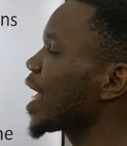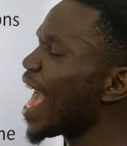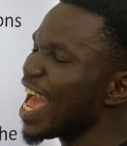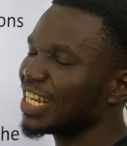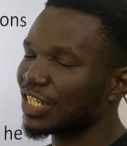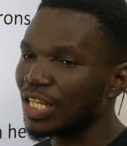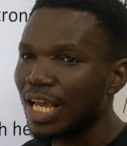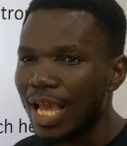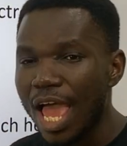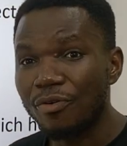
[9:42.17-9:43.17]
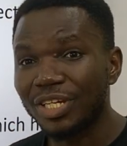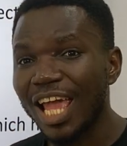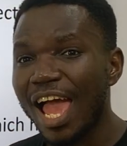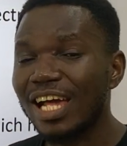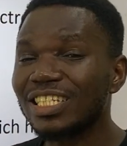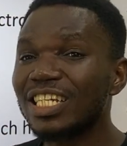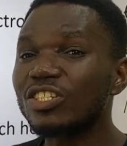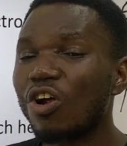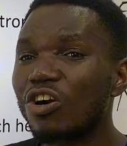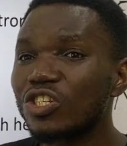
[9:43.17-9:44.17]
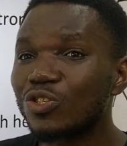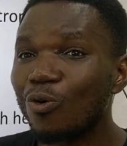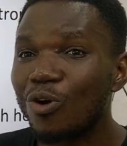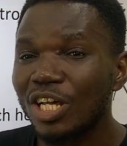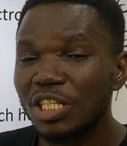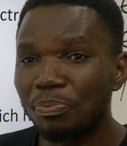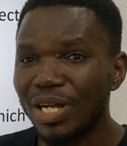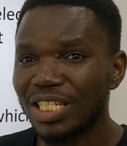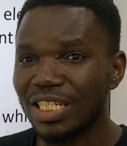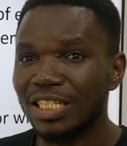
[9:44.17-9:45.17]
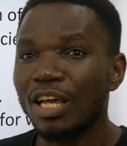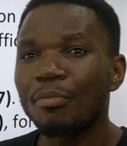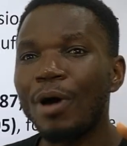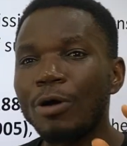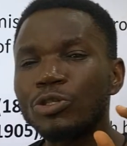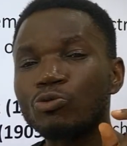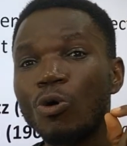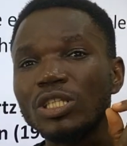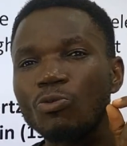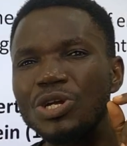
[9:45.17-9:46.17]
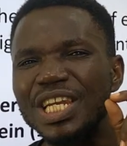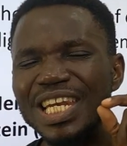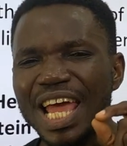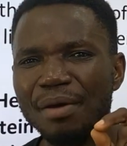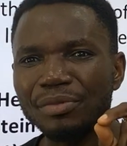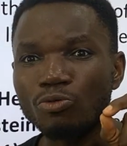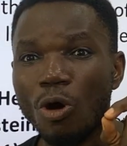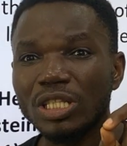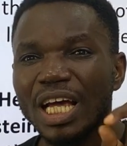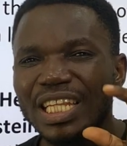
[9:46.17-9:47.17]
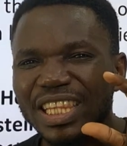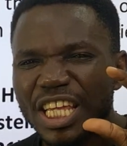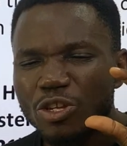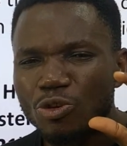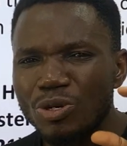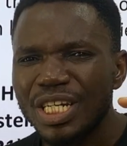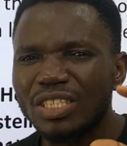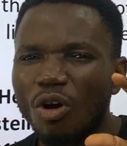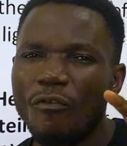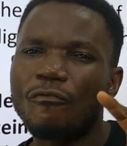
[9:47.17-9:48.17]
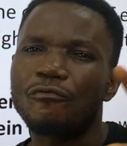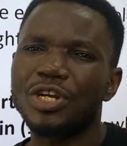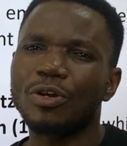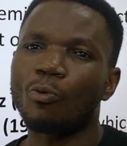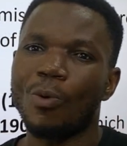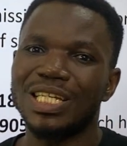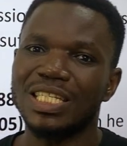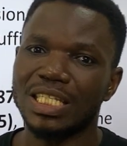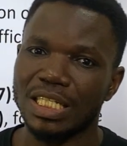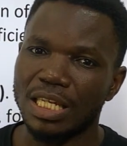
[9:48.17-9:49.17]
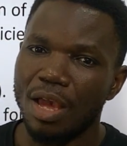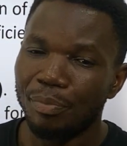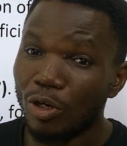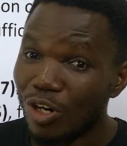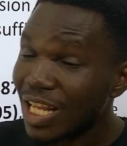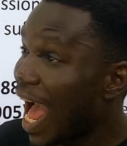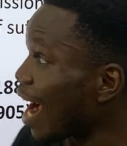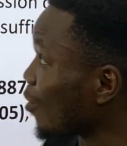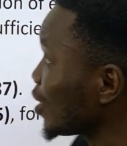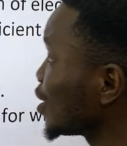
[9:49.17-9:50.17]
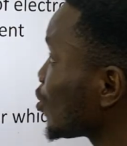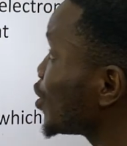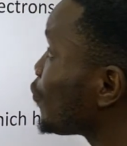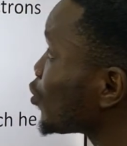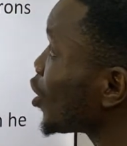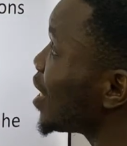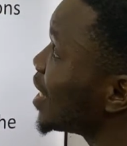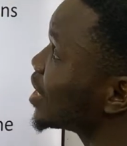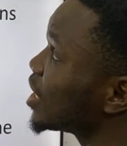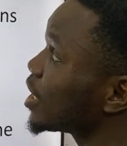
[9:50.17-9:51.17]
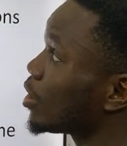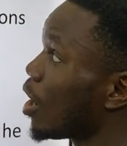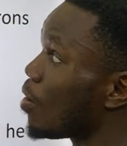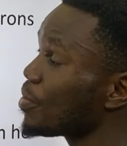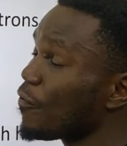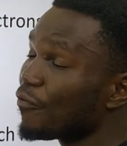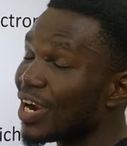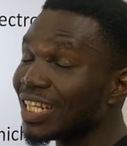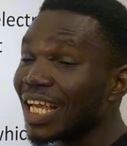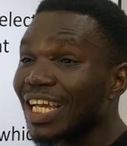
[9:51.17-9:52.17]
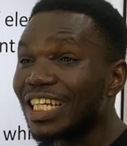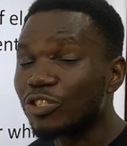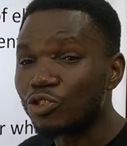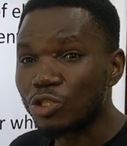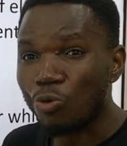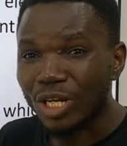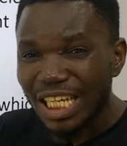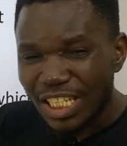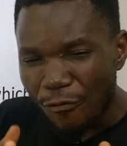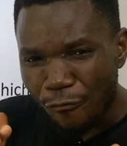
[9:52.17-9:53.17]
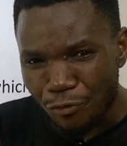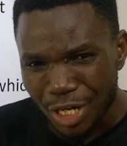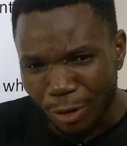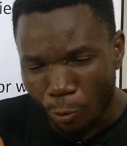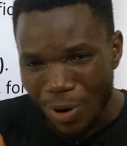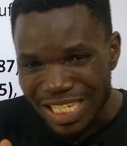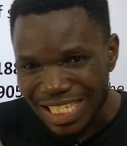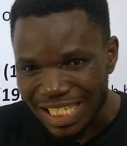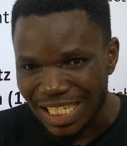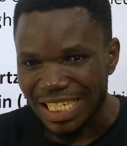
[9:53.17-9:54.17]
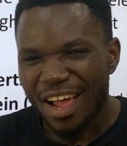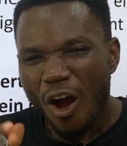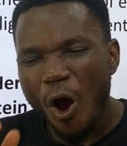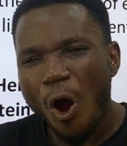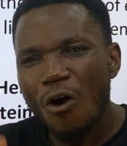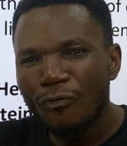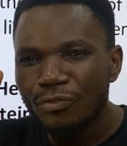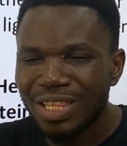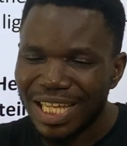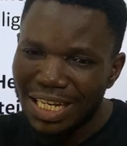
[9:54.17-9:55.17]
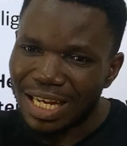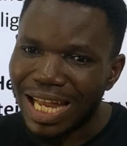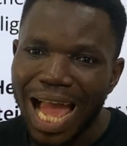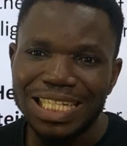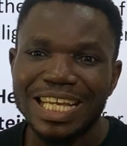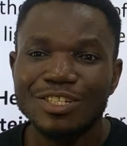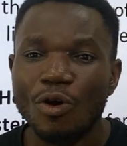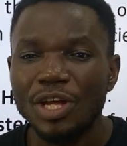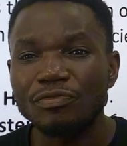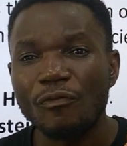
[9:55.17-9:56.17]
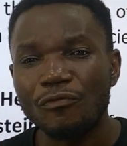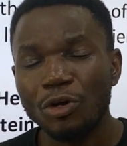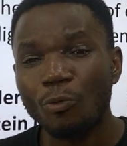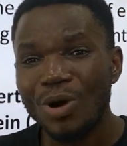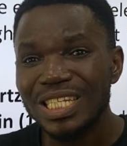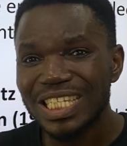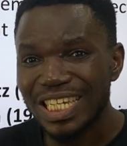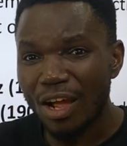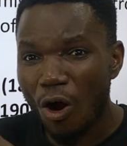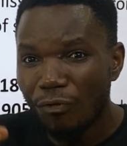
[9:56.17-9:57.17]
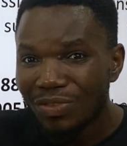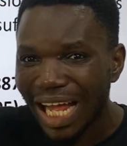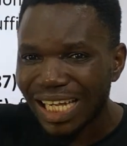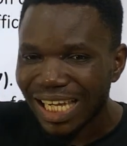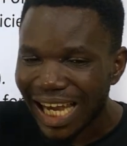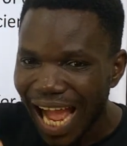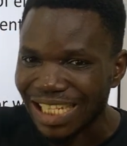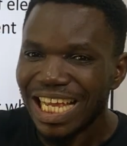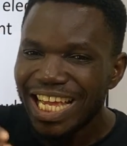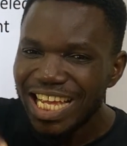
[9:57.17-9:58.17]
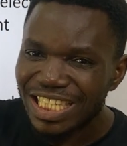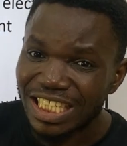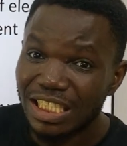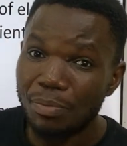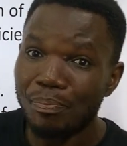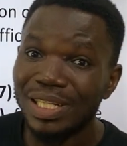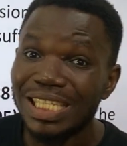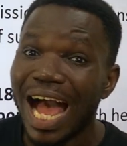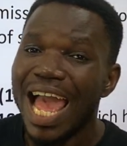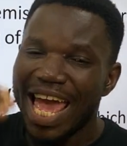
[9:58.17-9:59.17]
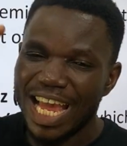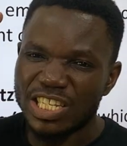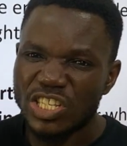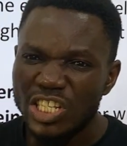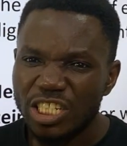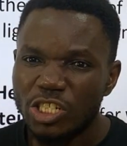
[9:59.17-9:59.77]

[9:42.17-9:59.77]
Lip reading: Hertz. Henrik Hertz is also the person by which we named the unit of frequency, because according to the photoelectric effect, it uses the frequency of the light. So if the frequency of that light hitting the metal exceed the